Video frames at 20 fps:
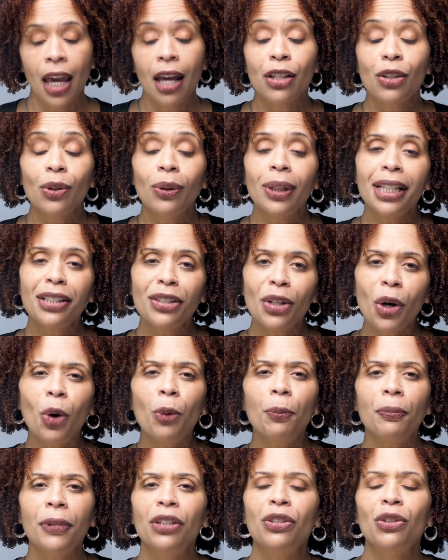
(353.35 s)
So let's
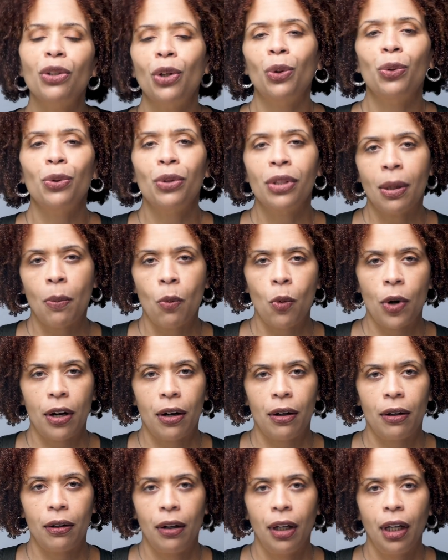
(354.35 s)
hope this goes
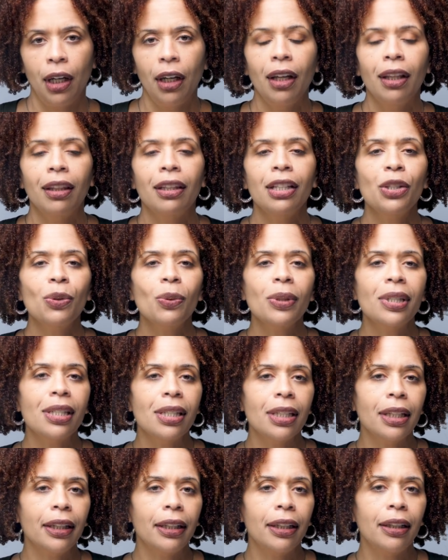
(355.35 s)
somewhere. This was
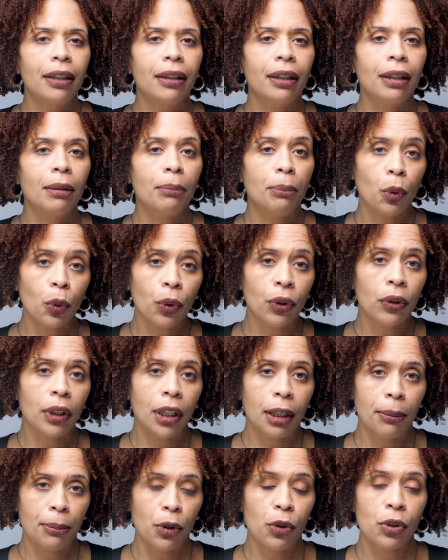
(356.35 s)
studied in
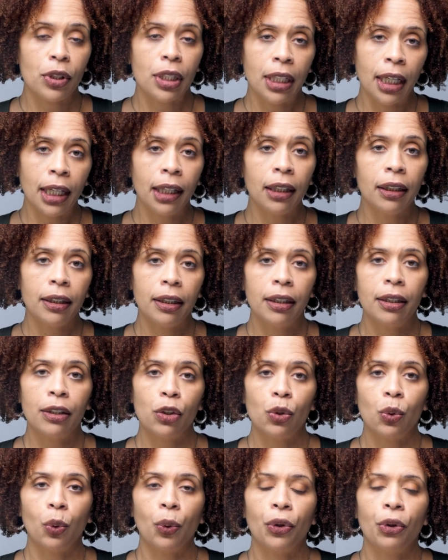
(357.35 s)
borderline personality
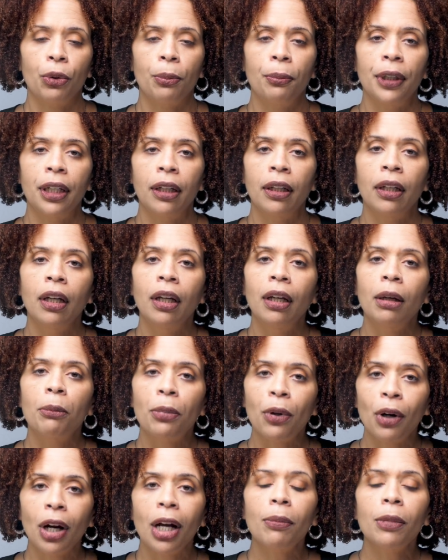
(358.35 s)
disorder, but
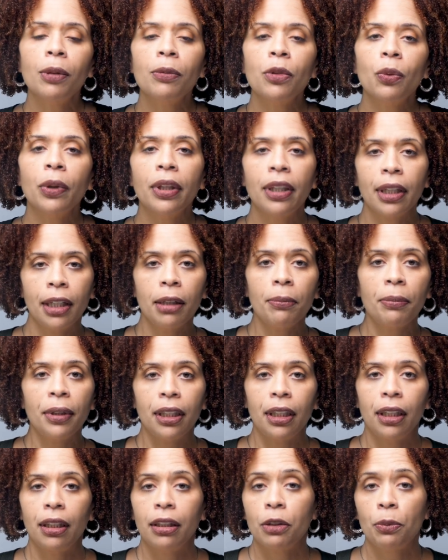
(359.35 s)
problems with
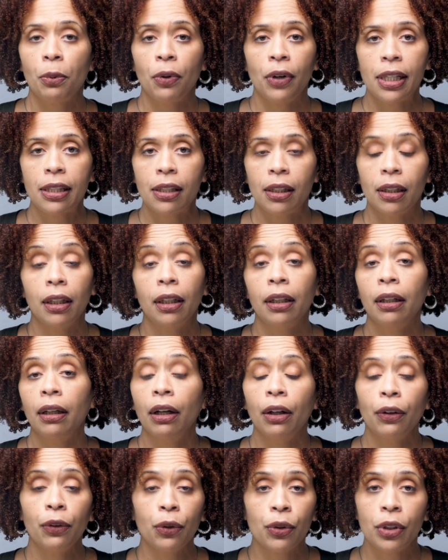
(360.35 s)
empathy is present in
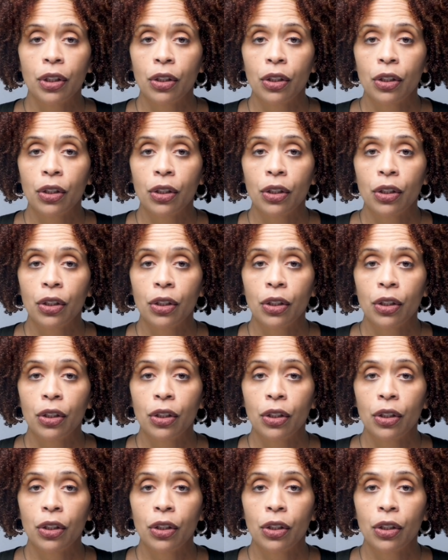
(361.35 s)
other